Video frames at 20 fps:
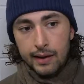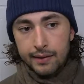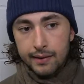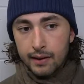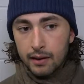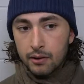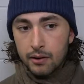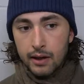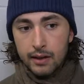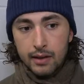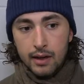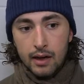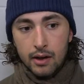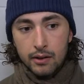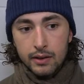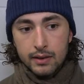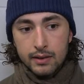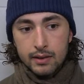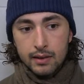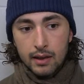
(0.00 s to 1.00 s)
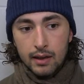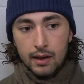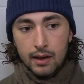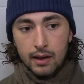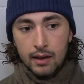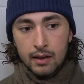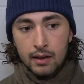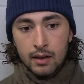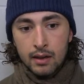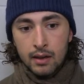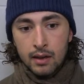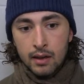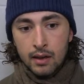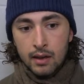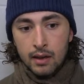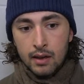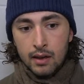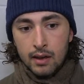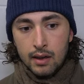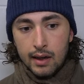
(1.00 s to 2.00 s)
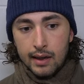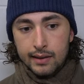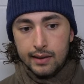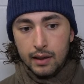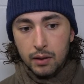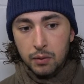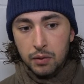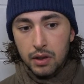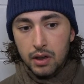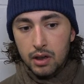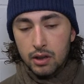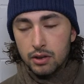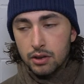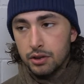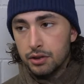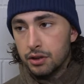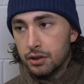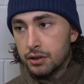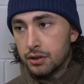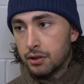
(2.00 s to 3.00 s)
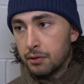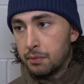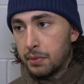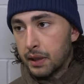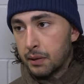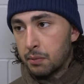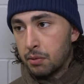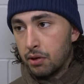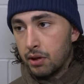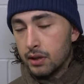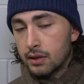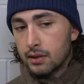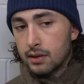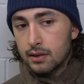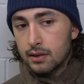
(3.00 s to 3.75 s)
I think right now I think we all know those are big points.